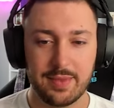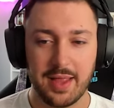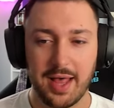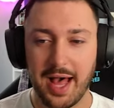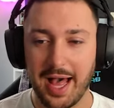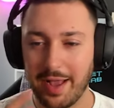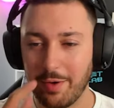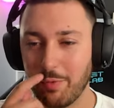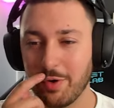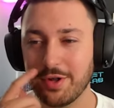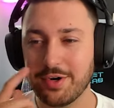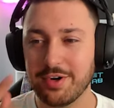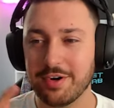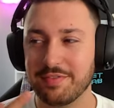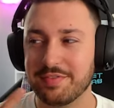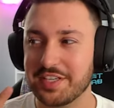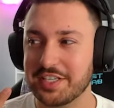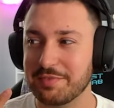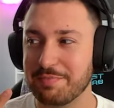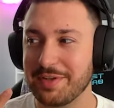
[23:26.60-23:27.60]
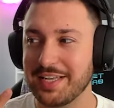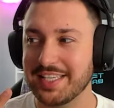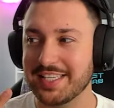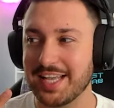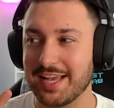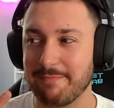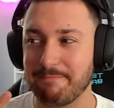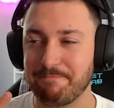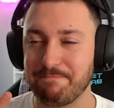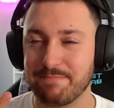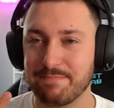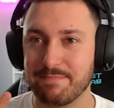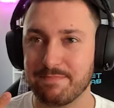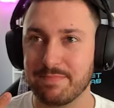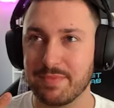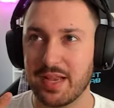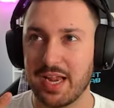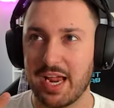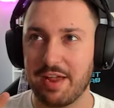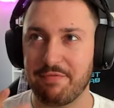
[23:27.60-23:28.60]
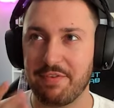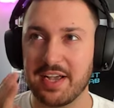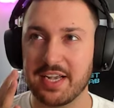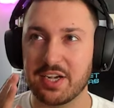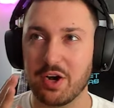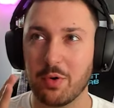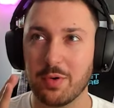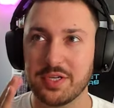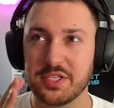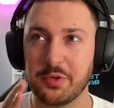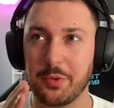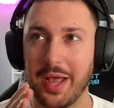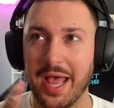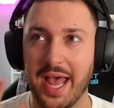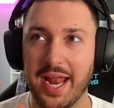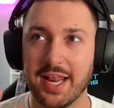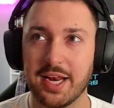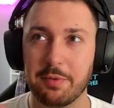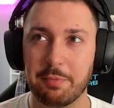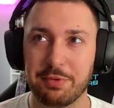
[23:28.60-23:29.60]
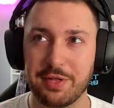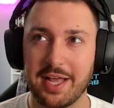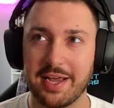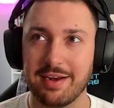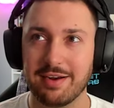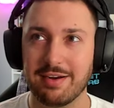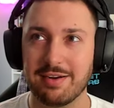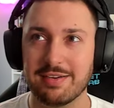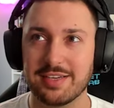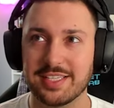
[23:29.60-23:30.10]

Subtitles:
I wonder if this means that if I go and do edit a player,